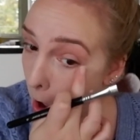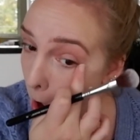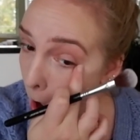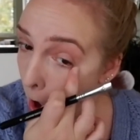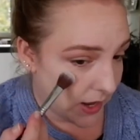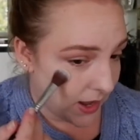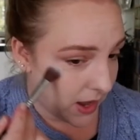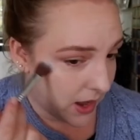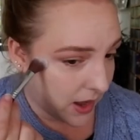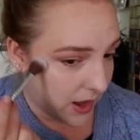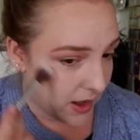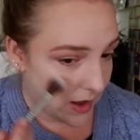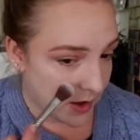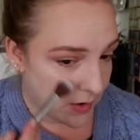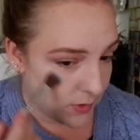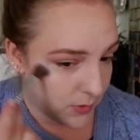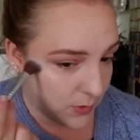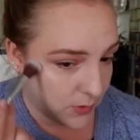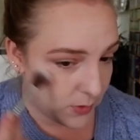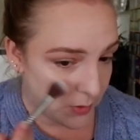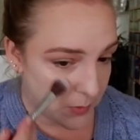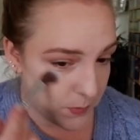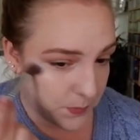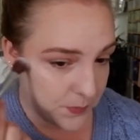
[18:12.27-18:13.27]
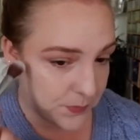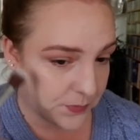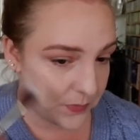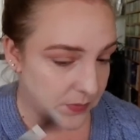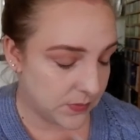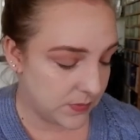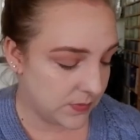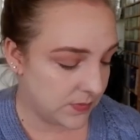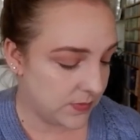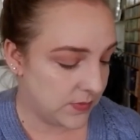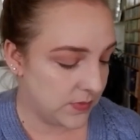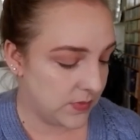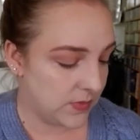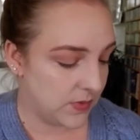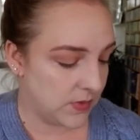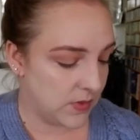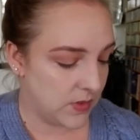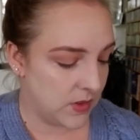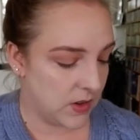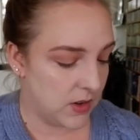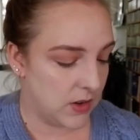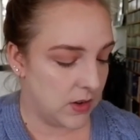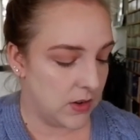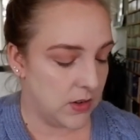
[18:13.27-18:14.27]
I have
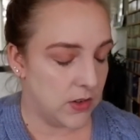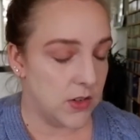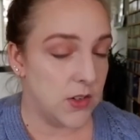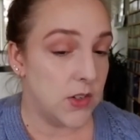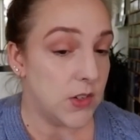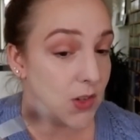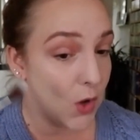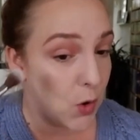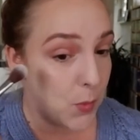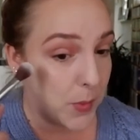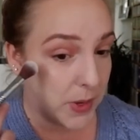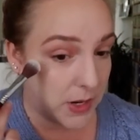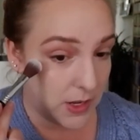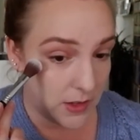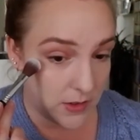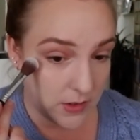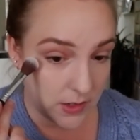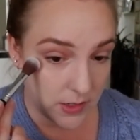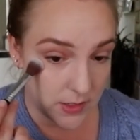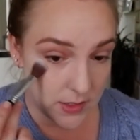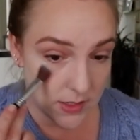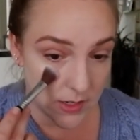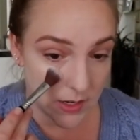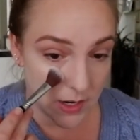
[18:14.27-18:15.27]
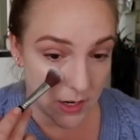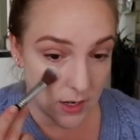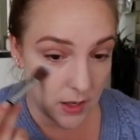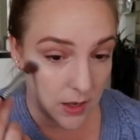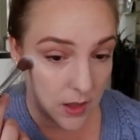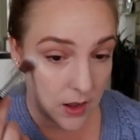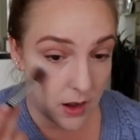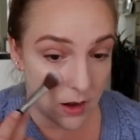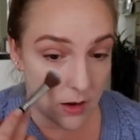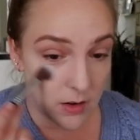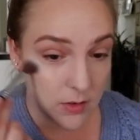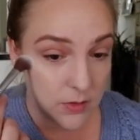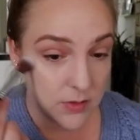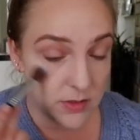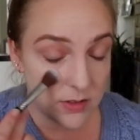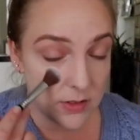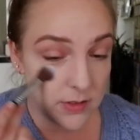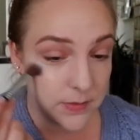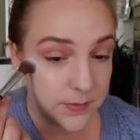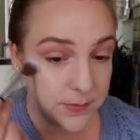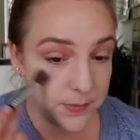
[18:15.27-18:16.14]
so many things that I love